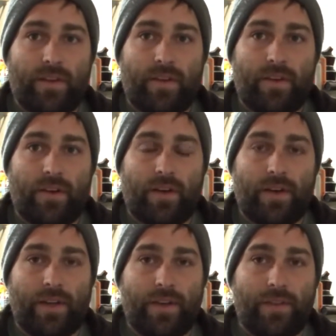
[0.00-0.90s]

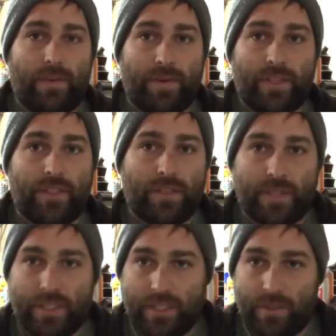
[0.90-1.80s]
on the
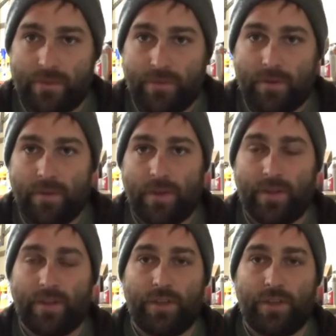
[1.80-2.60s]
registration on